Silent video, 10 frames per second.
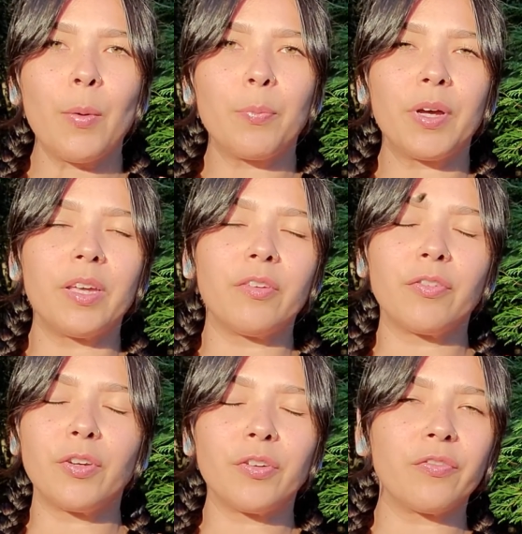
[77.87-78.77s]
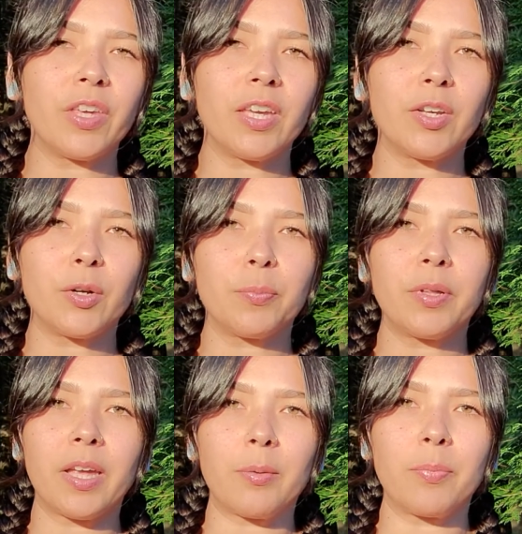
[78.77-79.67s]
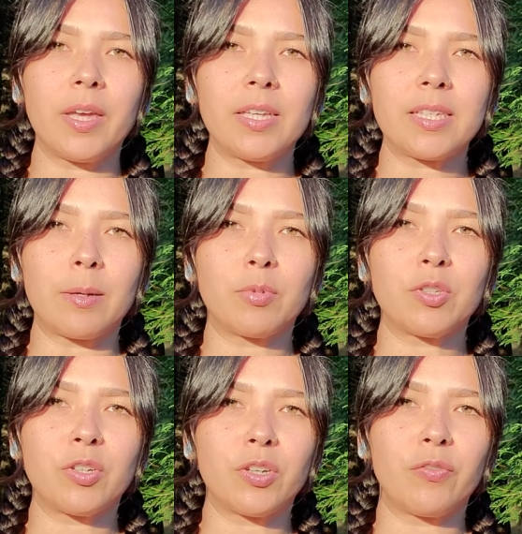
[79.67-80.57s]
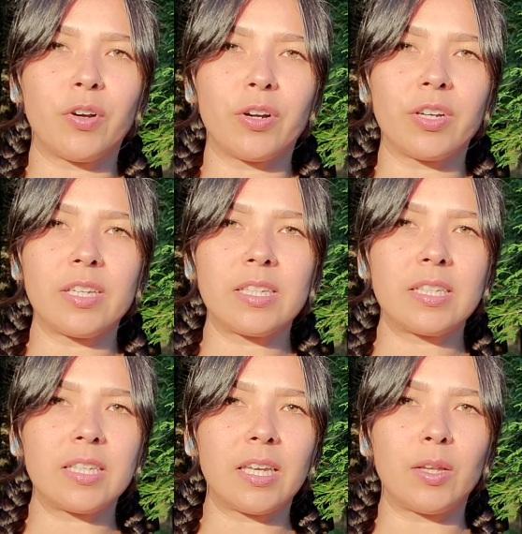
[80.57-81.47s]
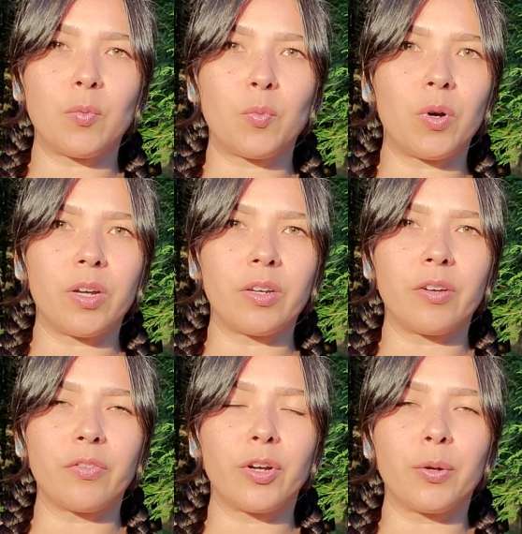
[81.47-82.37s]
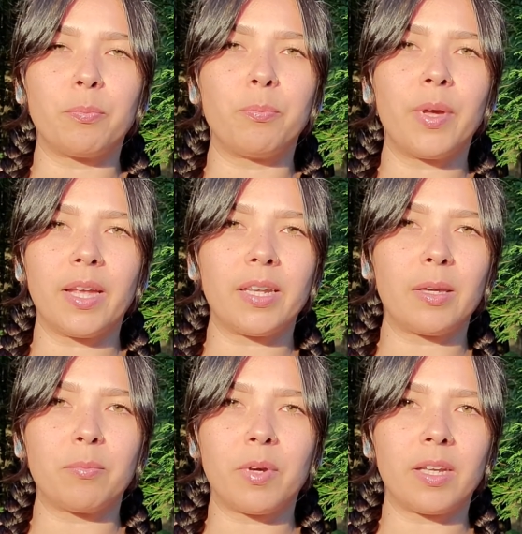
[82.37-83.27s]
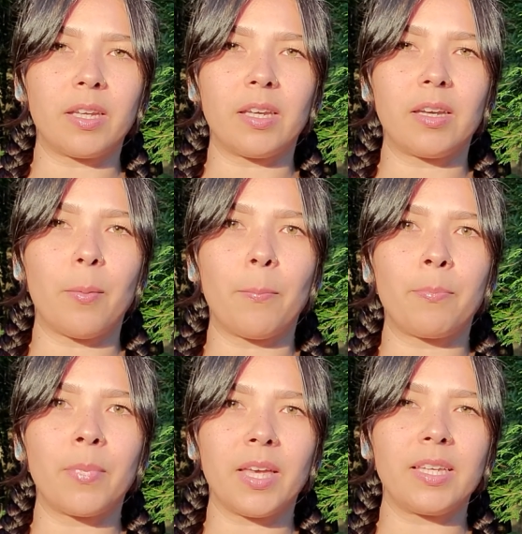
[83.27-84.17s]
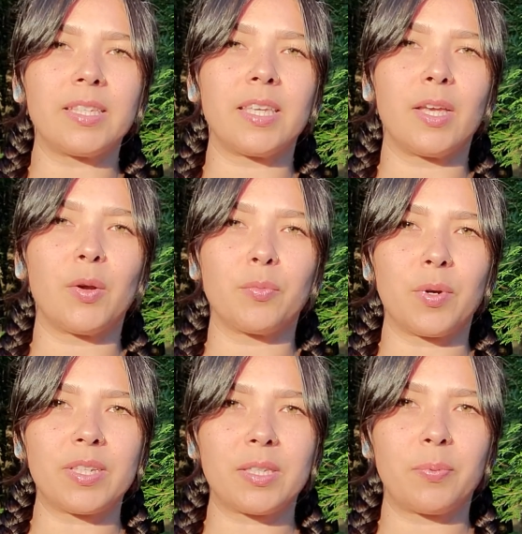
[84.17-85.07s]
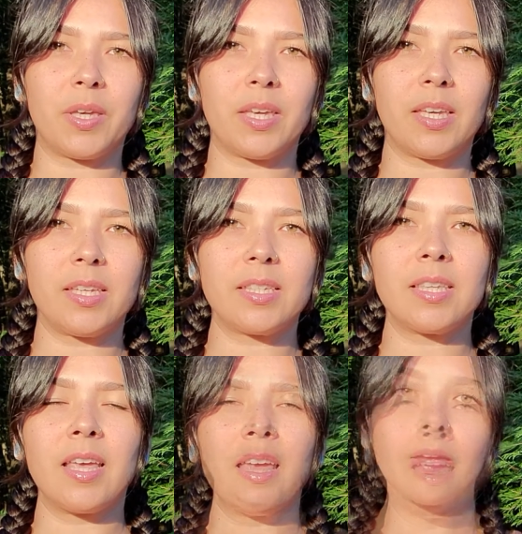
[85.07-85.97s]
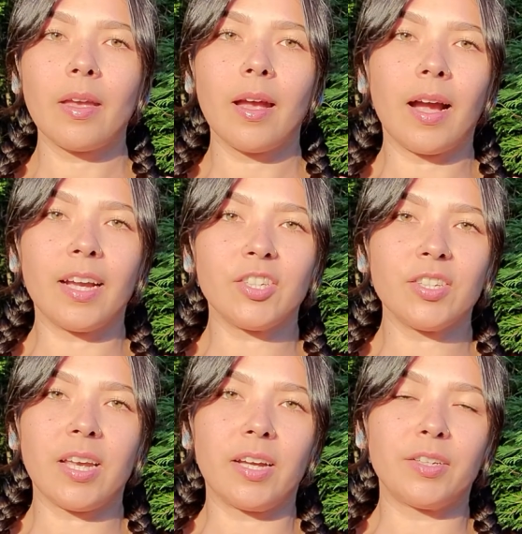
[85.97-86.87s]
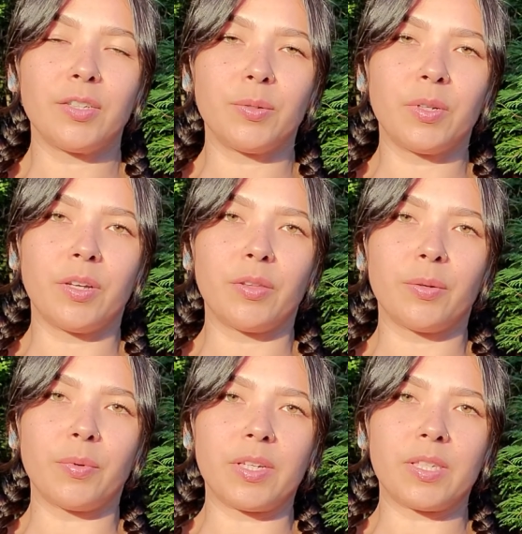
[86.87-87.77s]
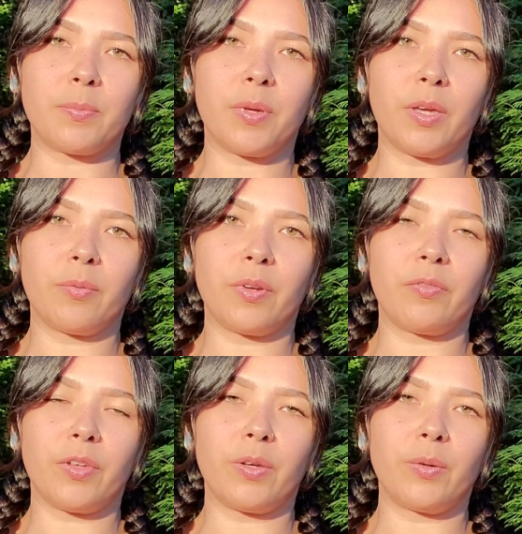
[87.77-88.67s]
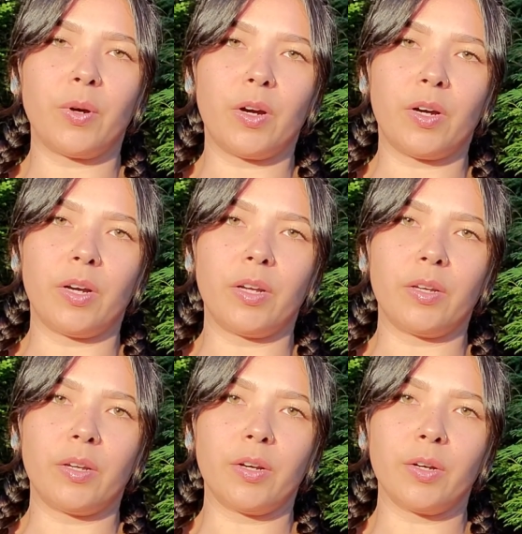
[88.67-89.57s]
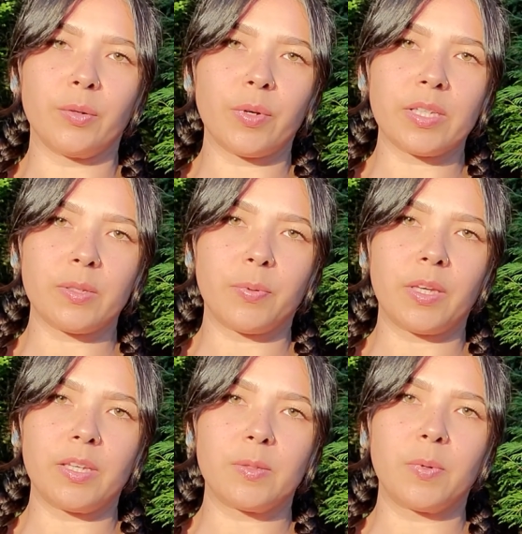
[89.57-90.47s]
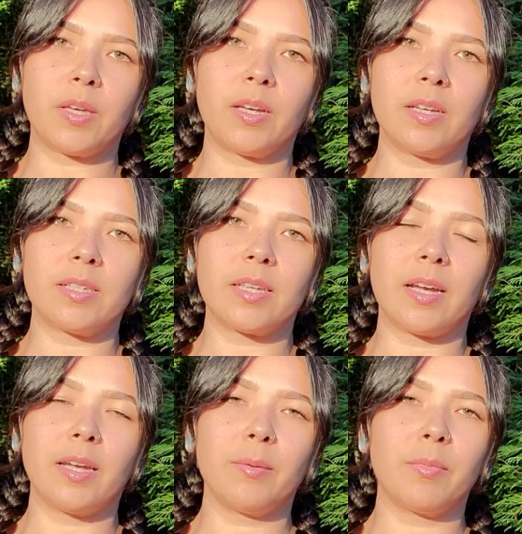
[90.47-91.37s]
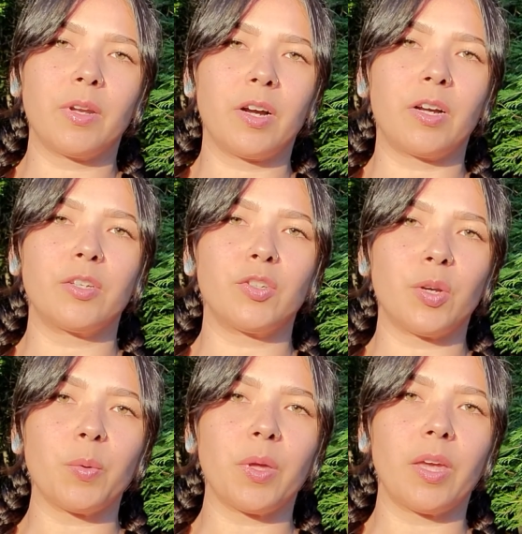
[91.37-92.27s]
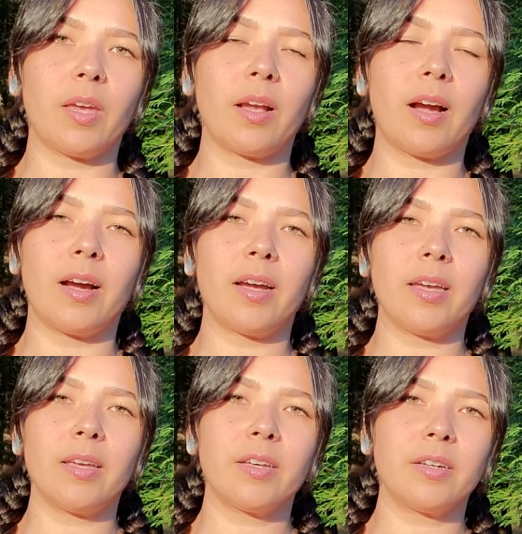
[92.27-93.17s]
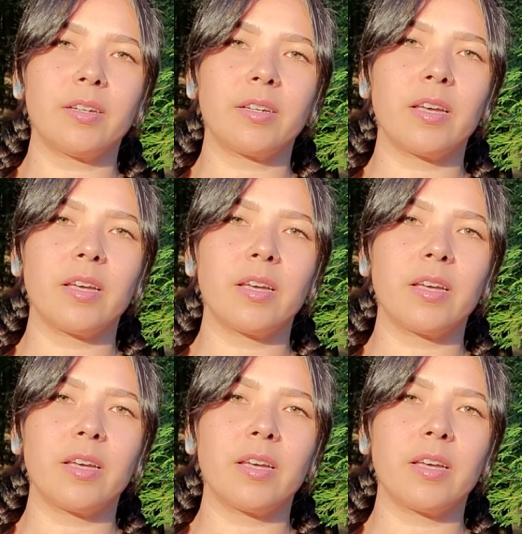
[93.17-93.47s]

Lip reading: But if you're vegan or plant-based, I'm sure you've already seen one of her many amazing recipes. I just had to do another recipe review on her recipes because I am not joking. I cook